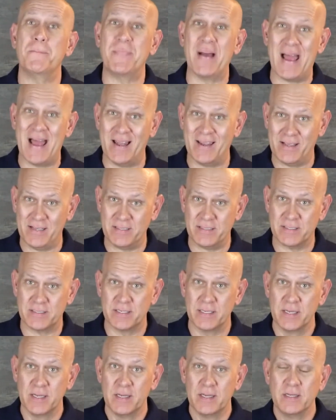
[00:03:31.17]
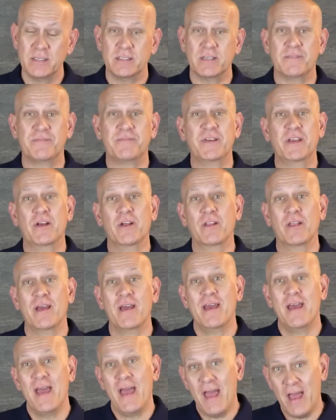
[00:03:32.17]
balanced, to feel
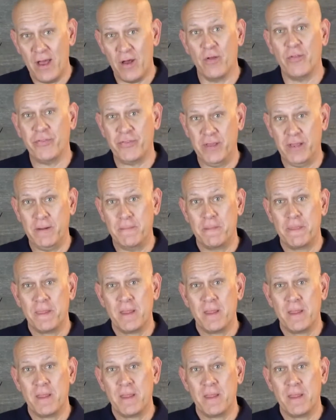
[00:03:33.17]
healthy.